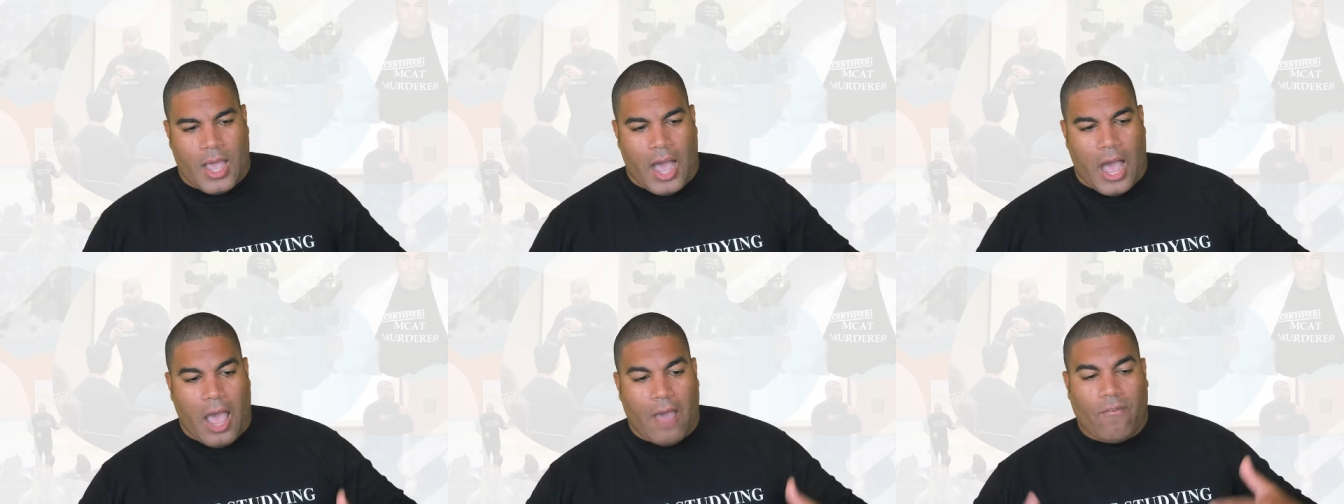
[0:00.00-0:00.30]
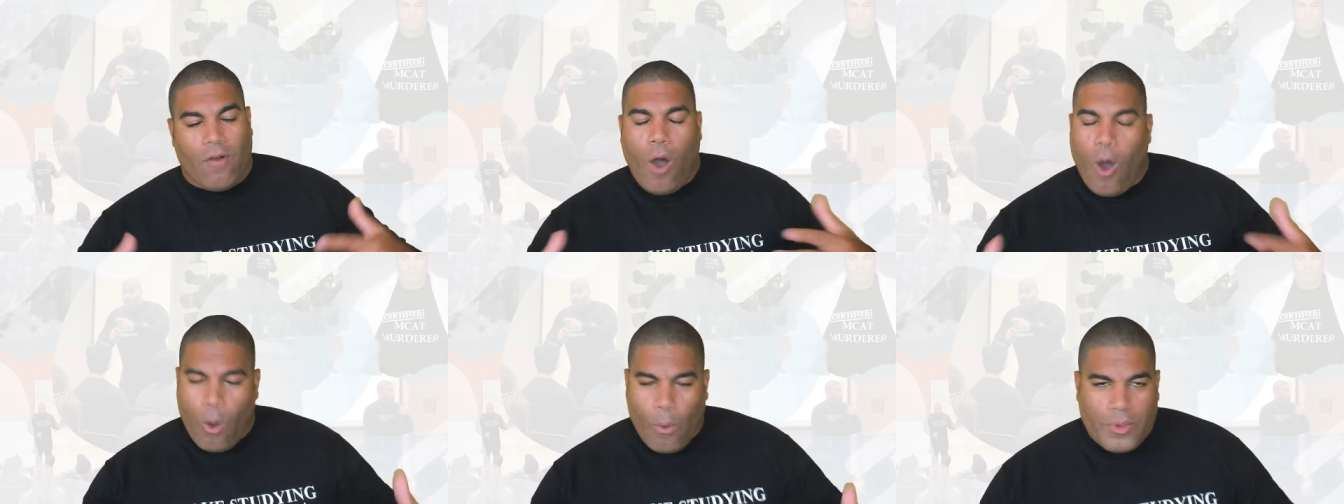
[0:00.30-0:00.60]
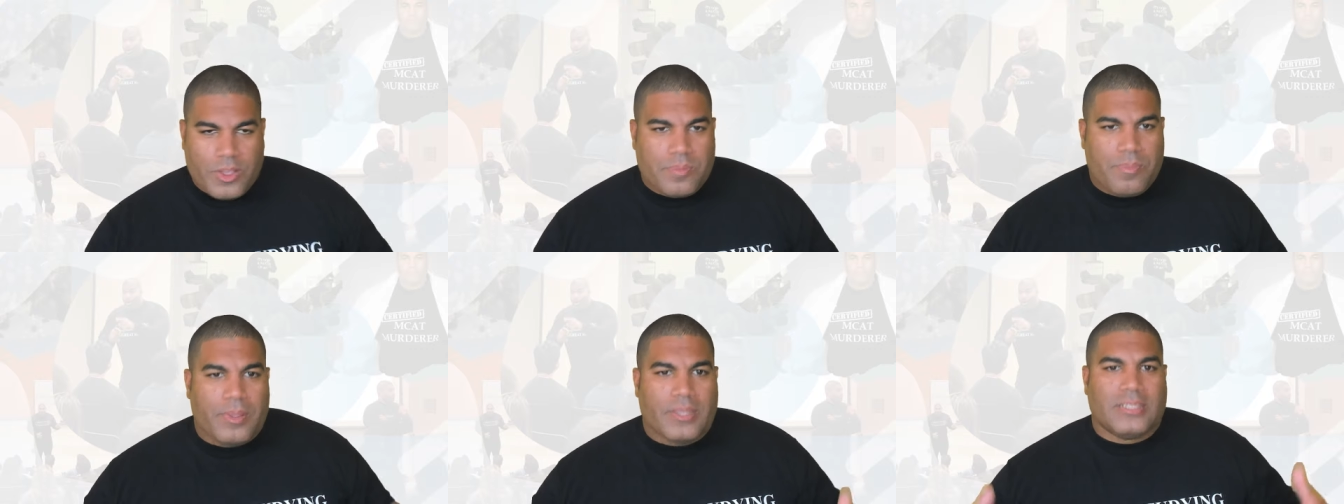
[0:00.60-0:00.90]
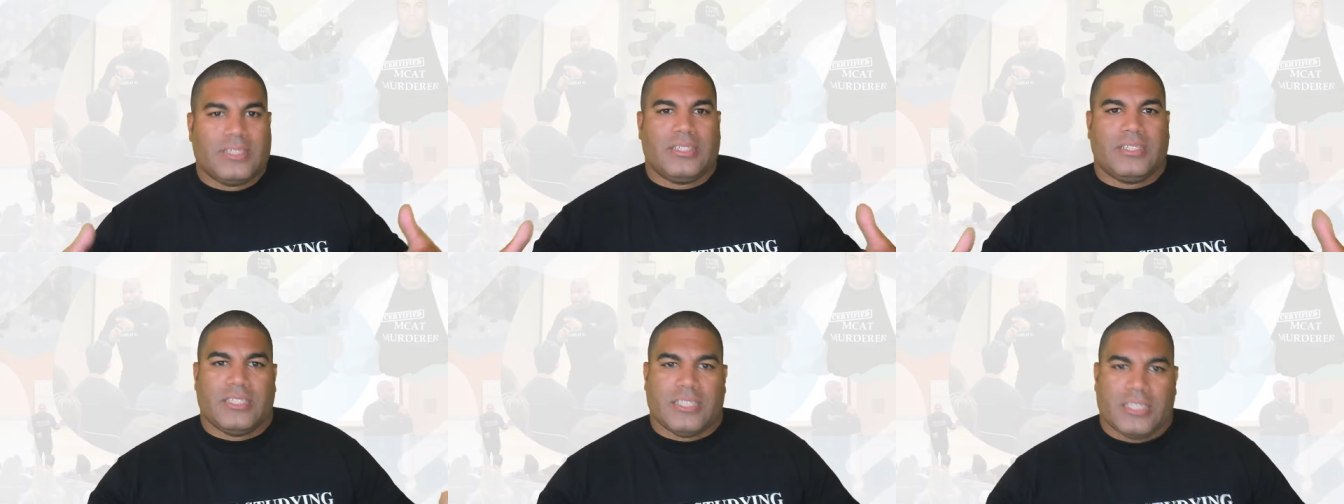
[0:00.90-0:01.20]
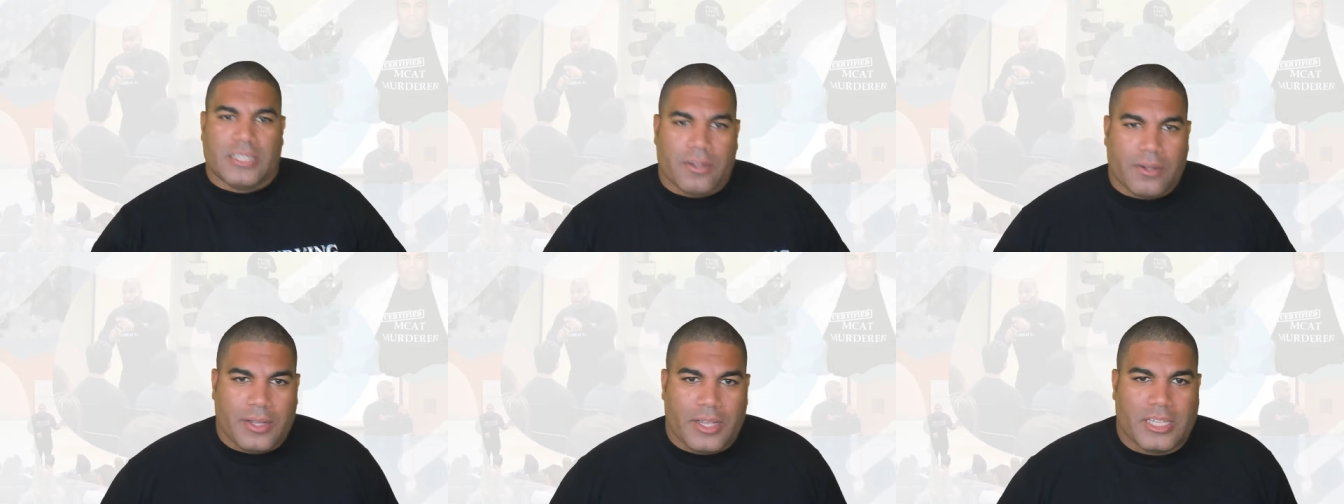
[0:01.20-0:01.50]
I've always been
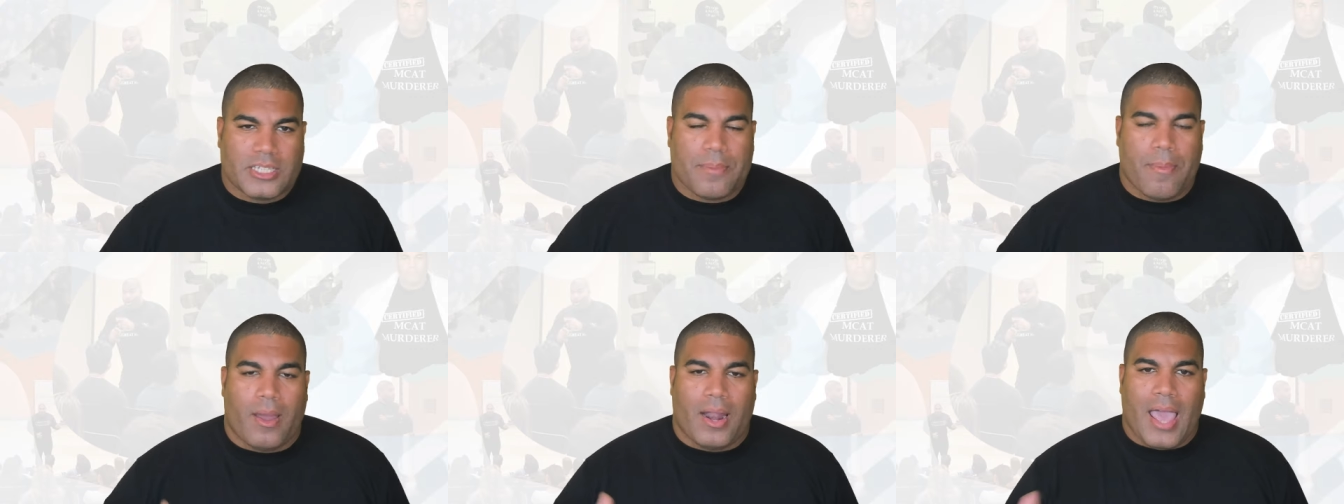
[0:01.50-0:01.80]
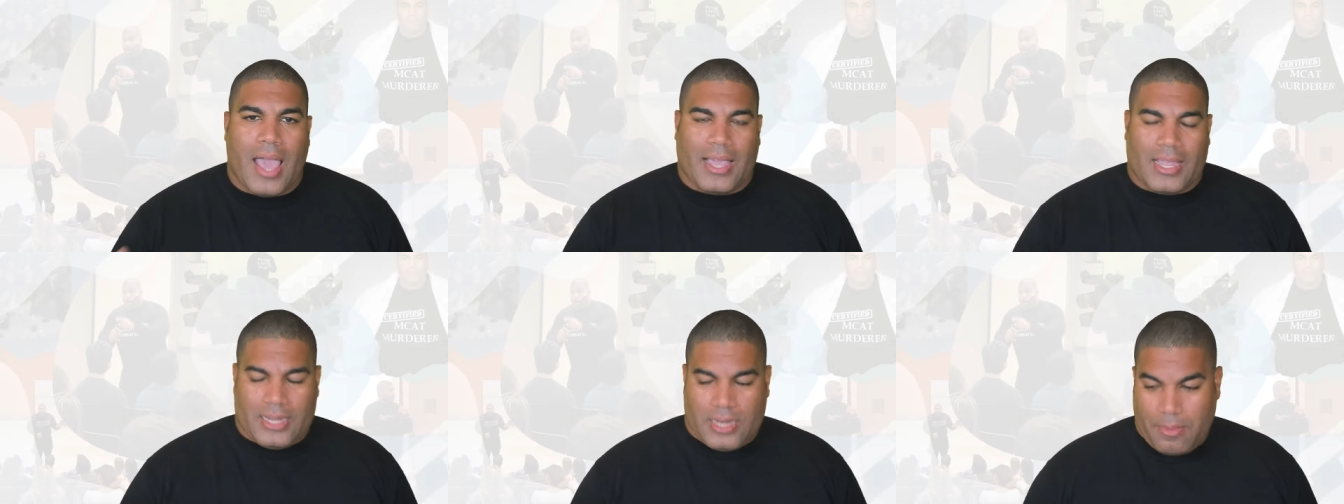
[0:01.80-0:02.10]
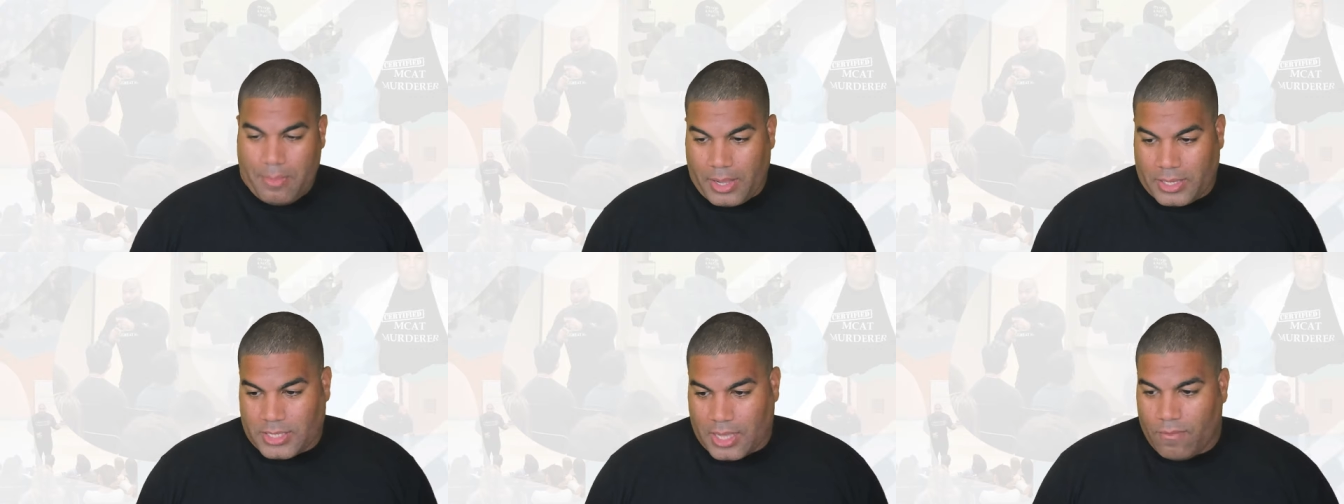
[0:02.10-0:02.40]
serious about academics.